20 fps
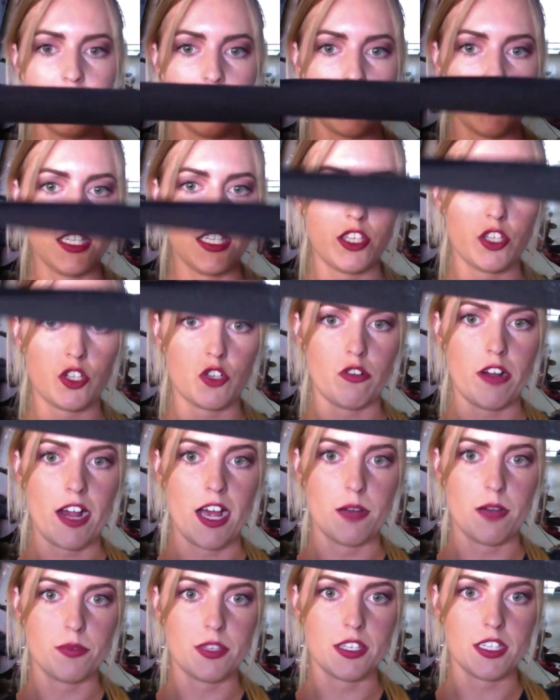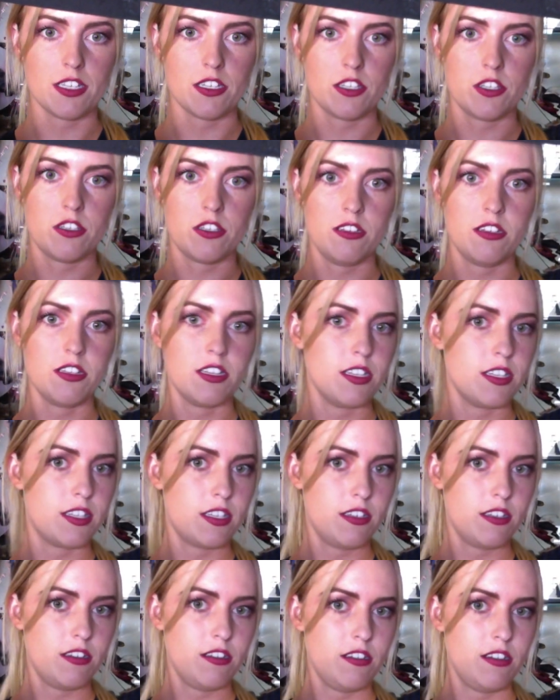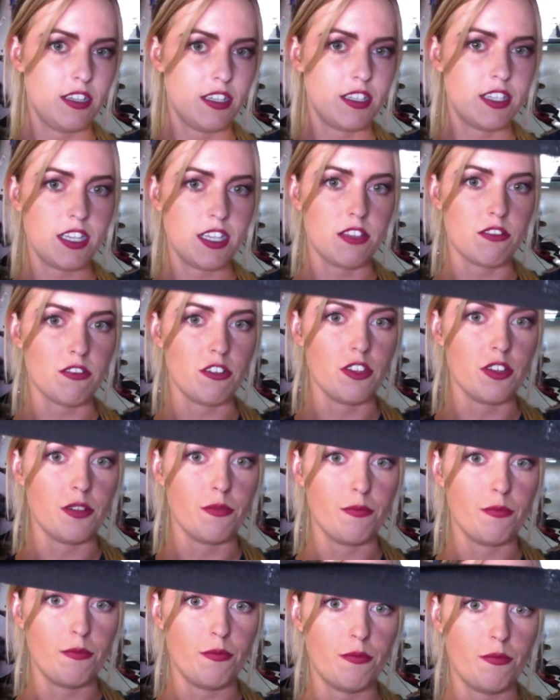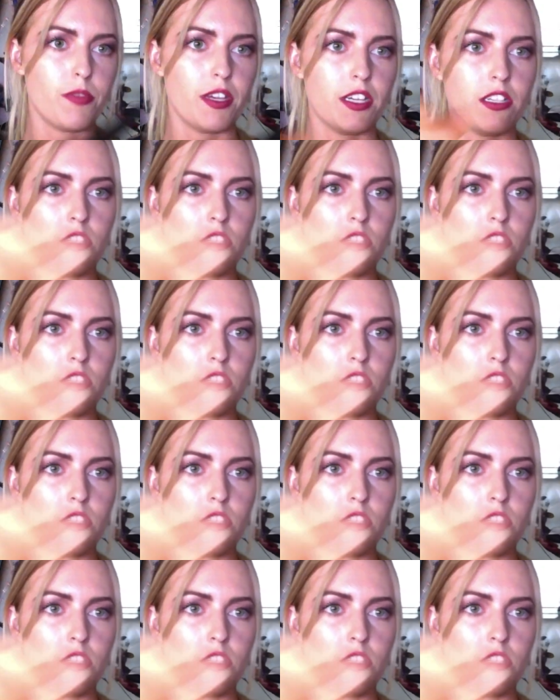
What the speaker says: these straps, you can see through them. They're